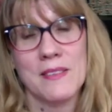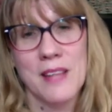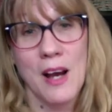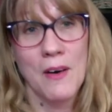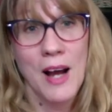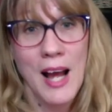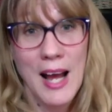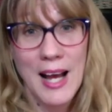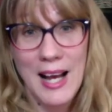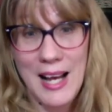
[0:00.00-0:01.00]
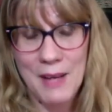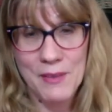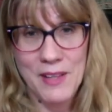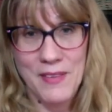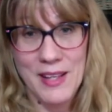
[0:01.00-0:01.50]
So I
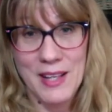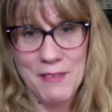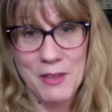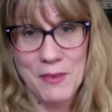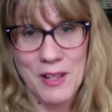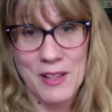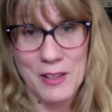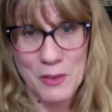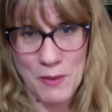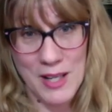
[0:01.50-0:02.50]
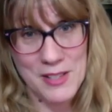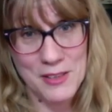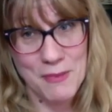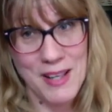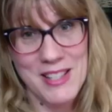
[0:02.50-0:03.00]
want to thank everyone who
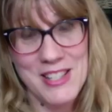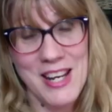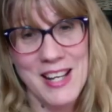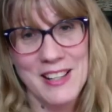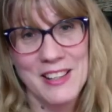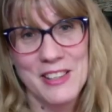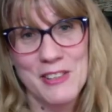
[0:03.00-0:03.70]
watches my channel.